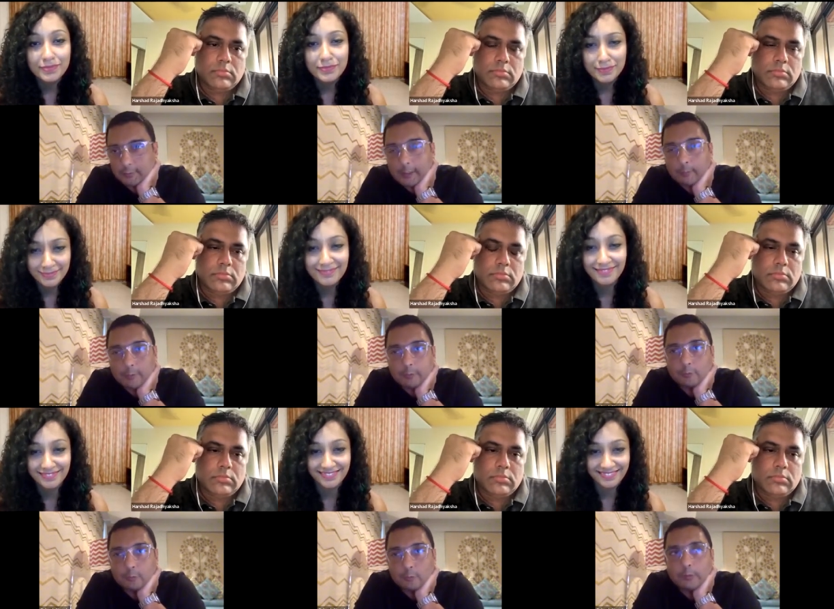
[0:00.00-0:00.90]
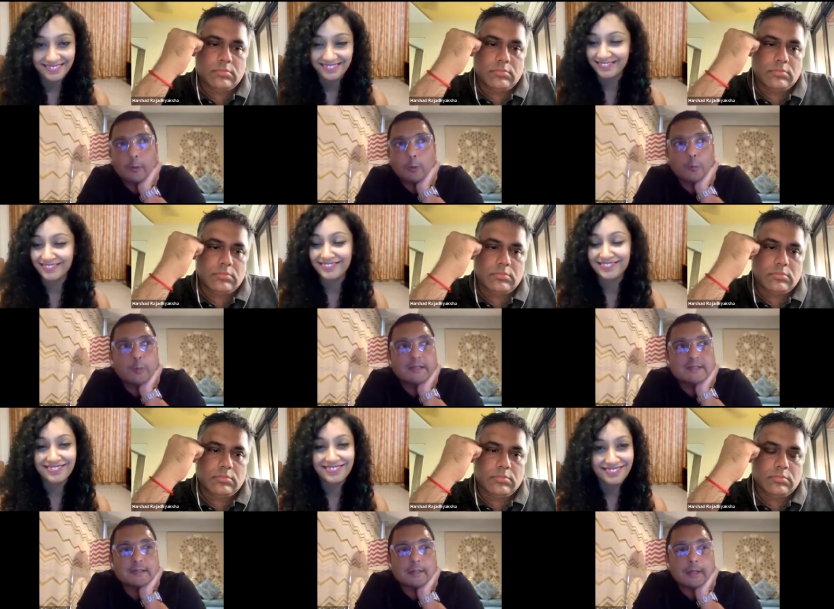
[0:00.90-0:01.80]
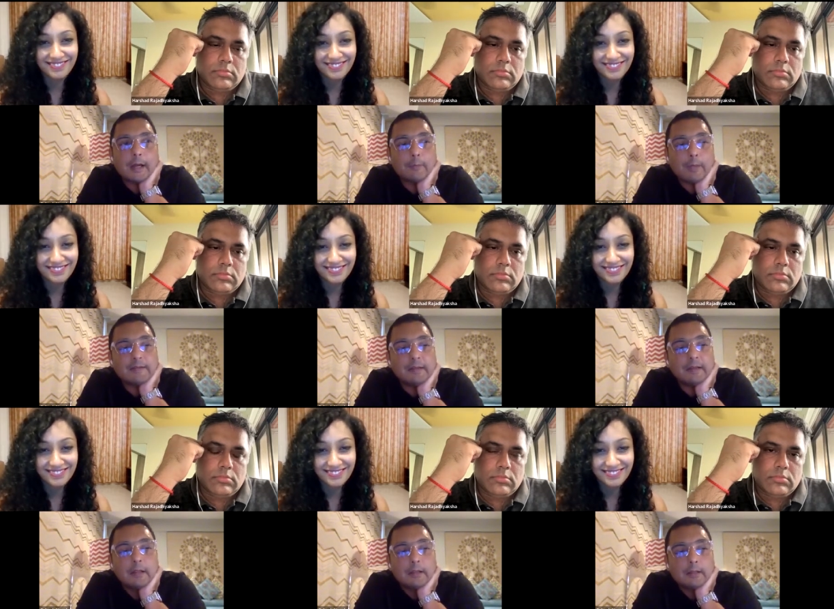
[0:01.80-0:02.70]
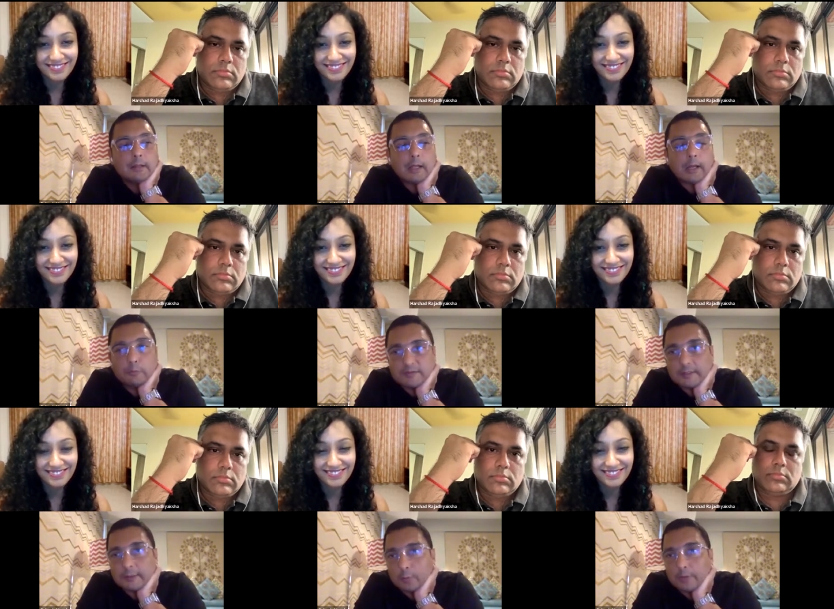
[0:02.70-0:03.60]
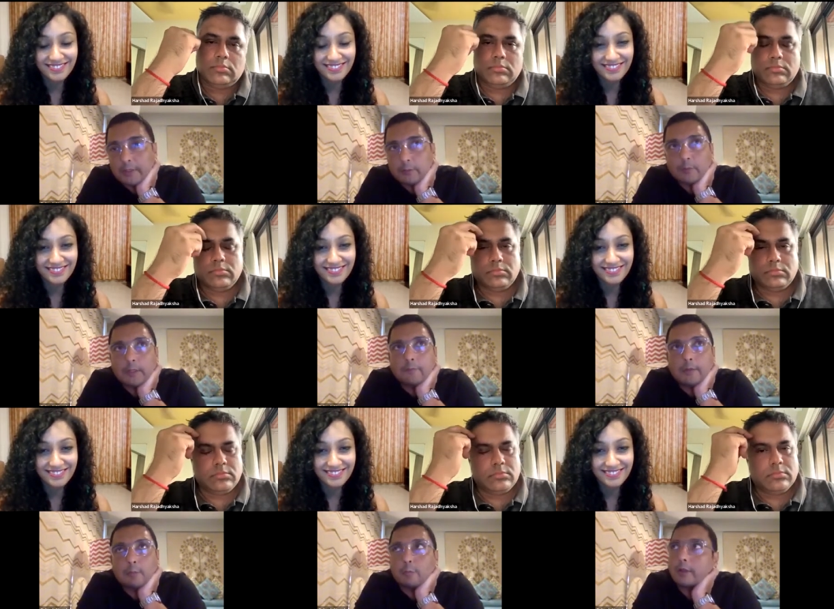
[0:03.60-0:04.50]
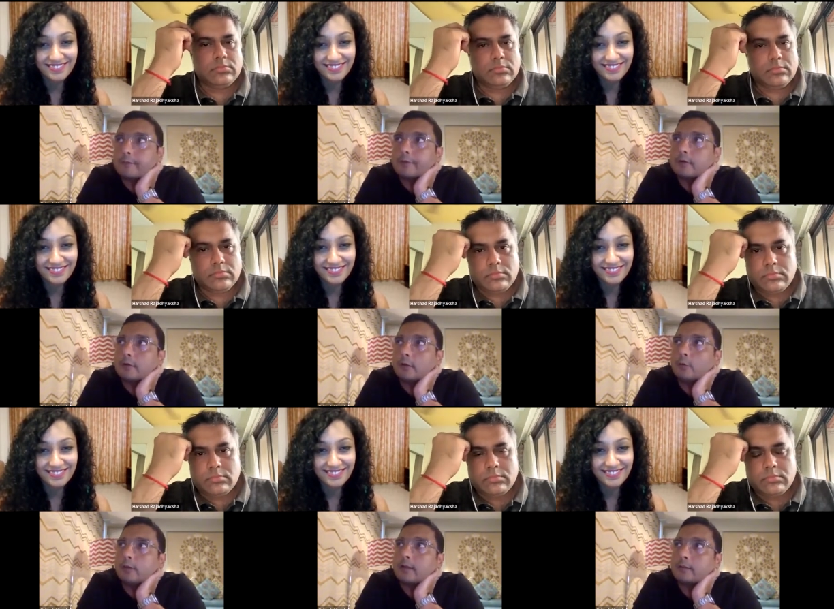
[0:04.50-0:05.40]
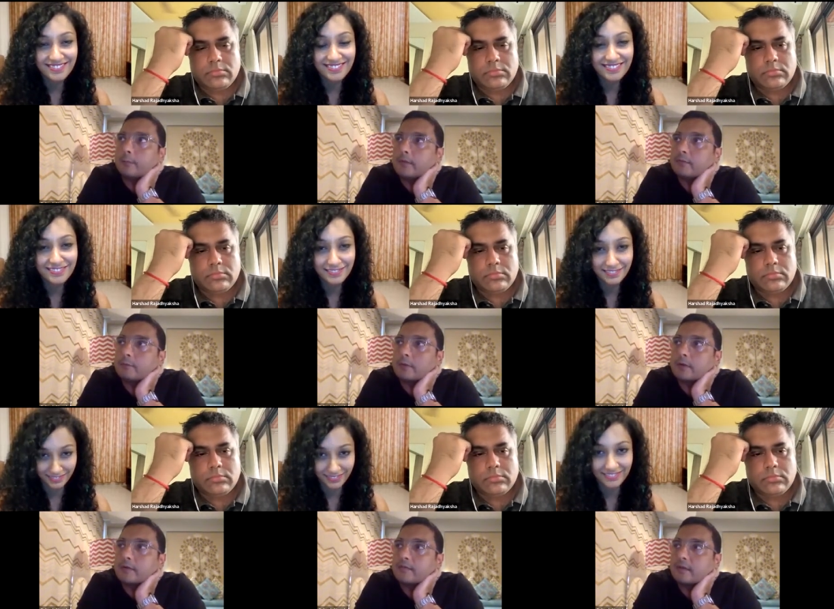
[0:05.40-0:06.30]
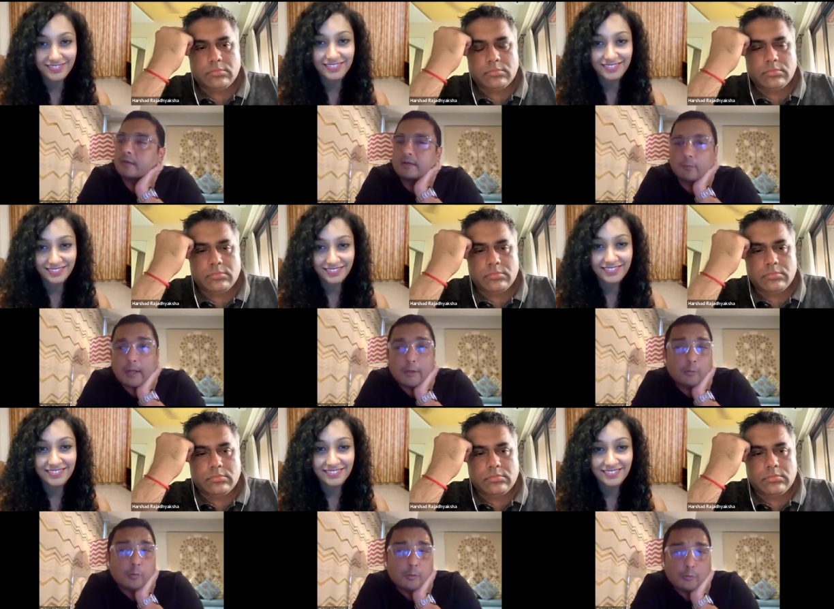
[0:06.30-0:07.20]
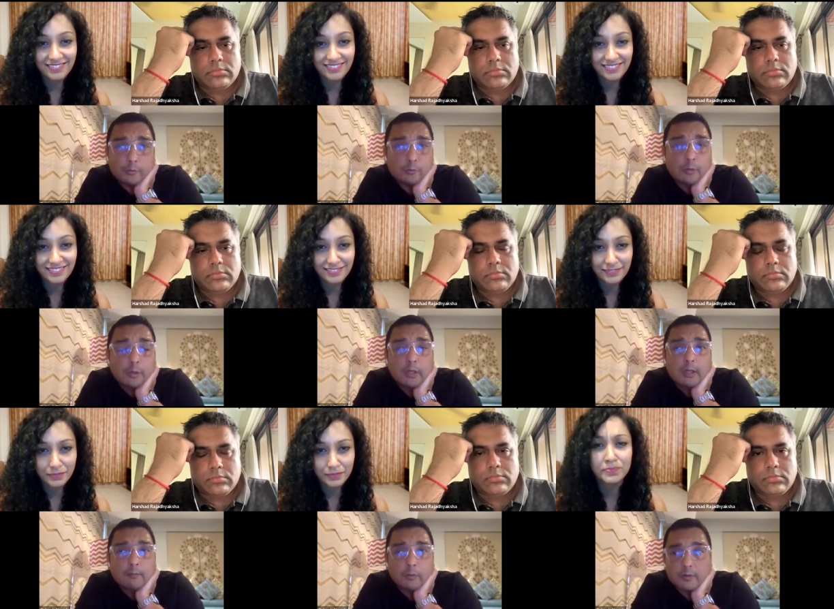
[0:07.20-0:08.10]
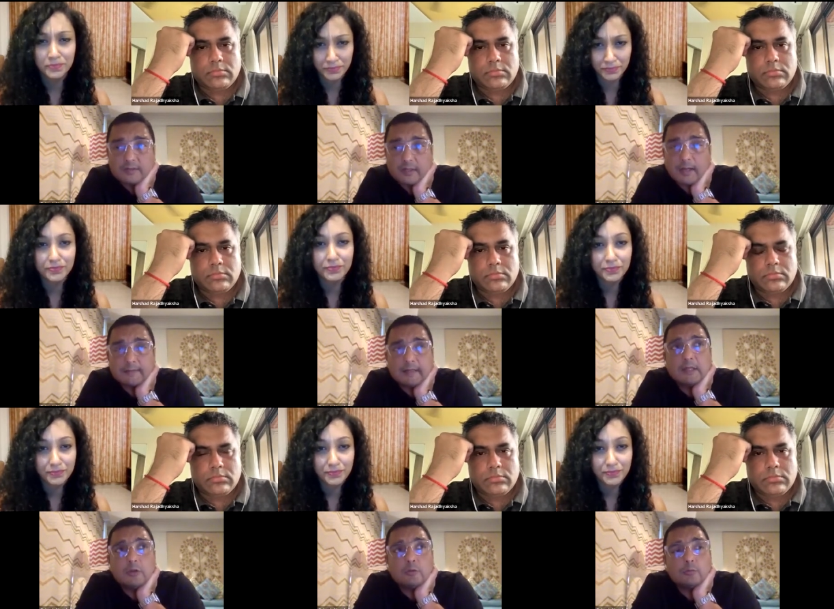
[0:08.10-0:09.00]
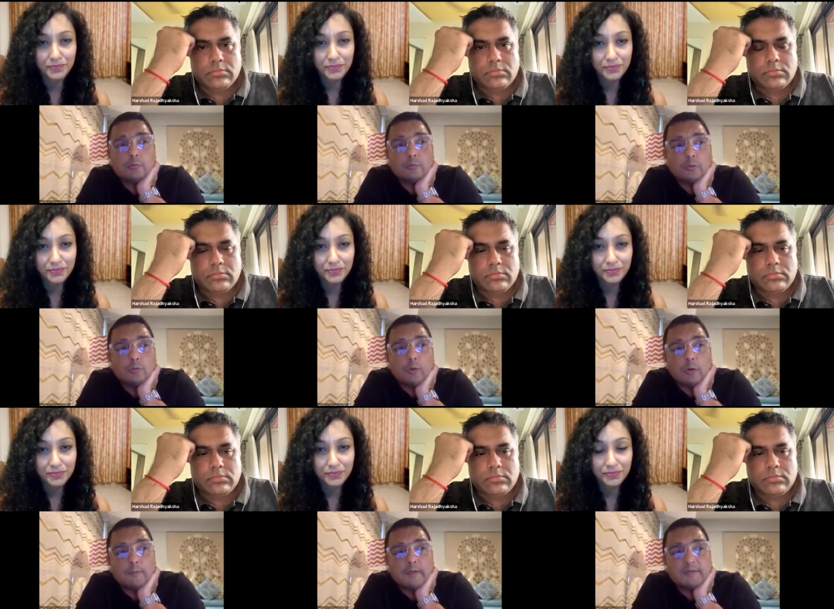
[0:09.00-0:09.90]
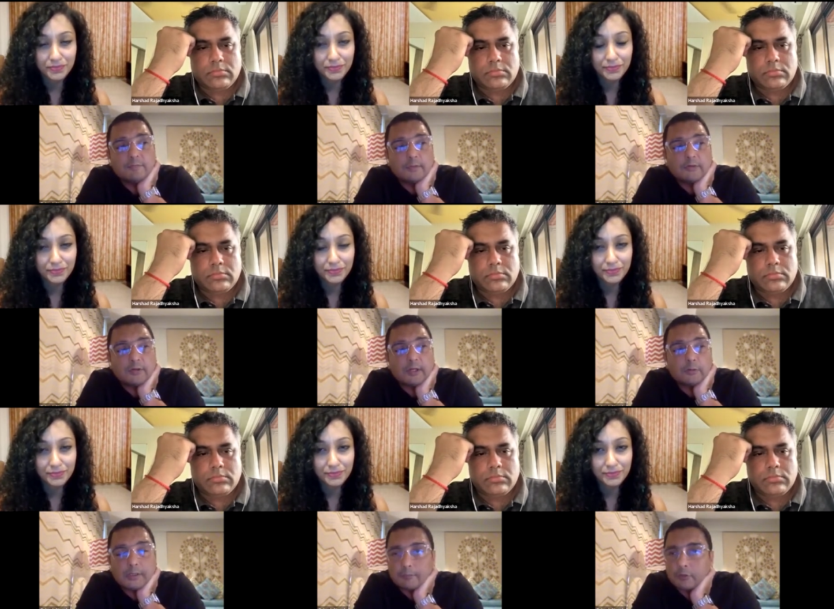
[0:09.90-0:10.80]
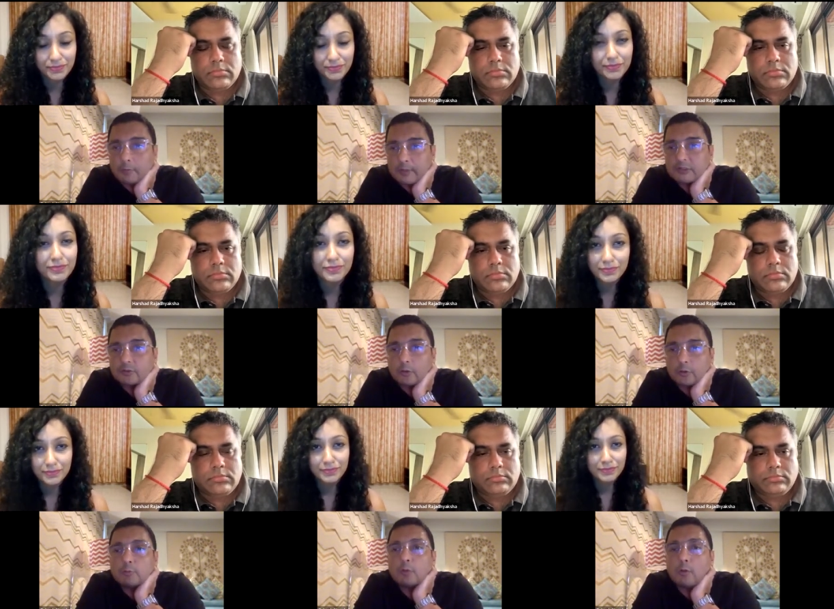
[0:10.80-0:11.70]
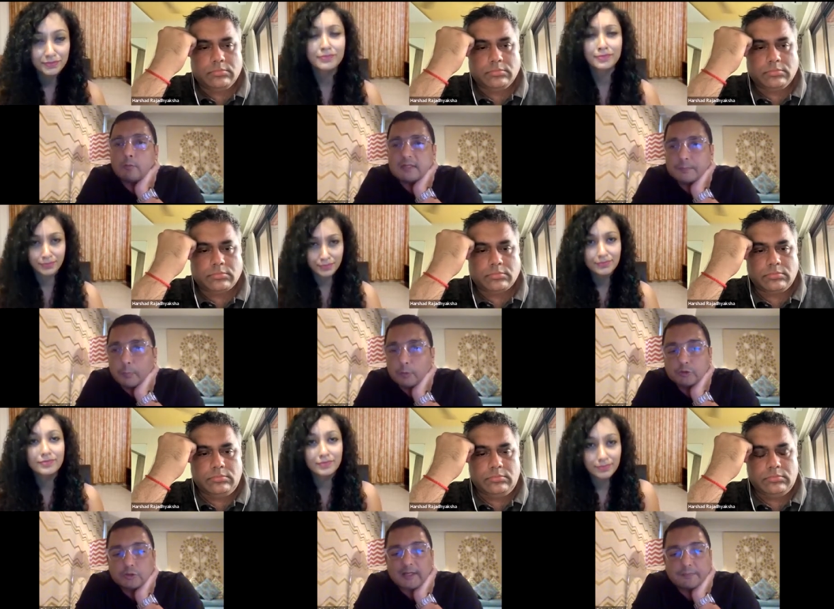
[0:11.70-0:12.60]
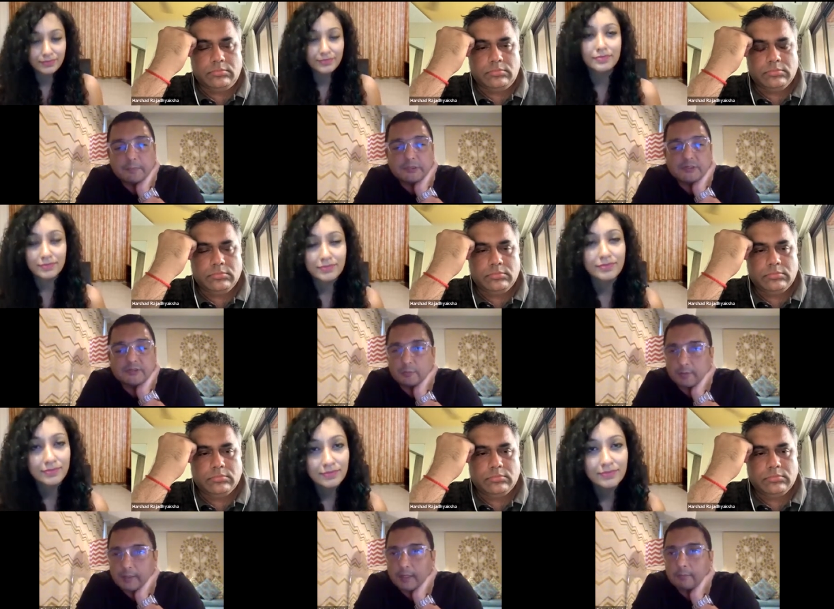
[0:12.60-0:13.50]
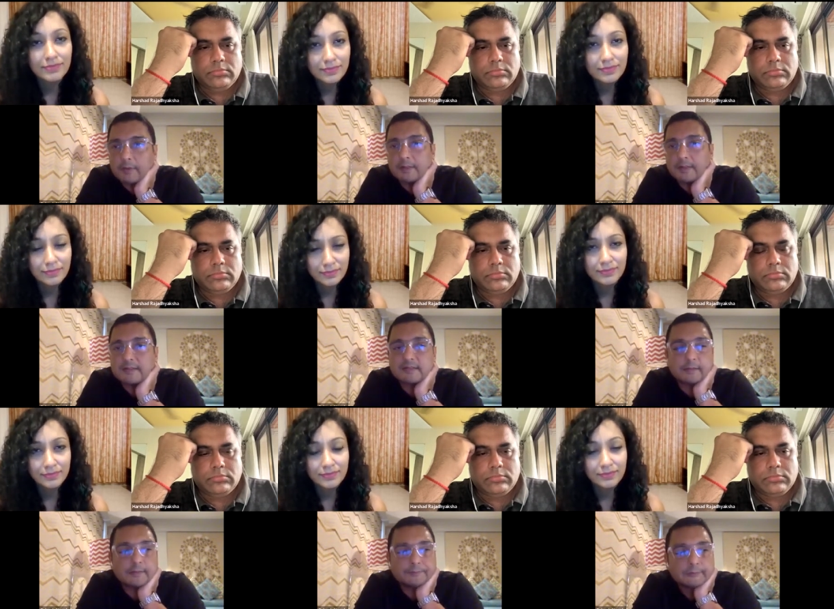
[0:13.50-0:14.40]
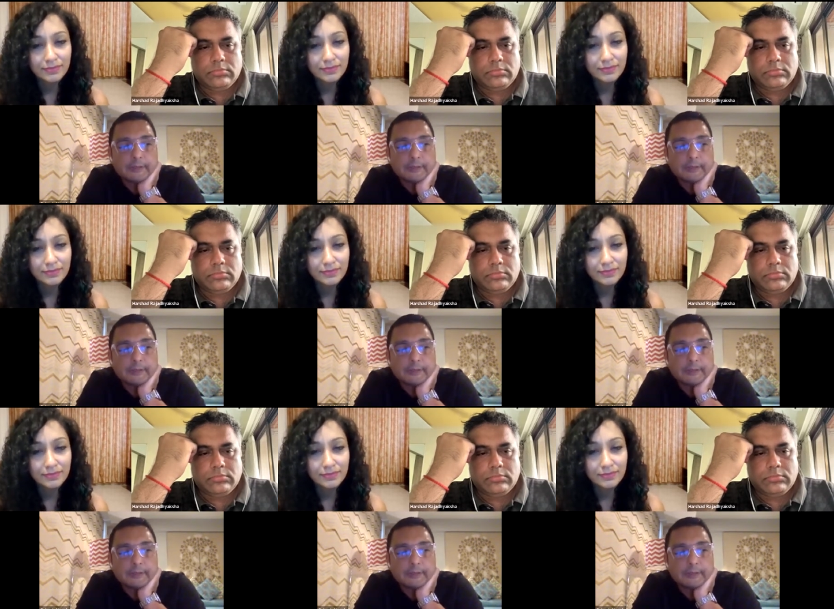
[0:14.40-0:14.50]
Speaker 1: okay we do we always i, I think i would say nobody at ogilvy would ever look at a piece of work and say this one i don't want to do because mm-hmm. i think you you always will try to give it your best shot you will always push as much as you can whether it's a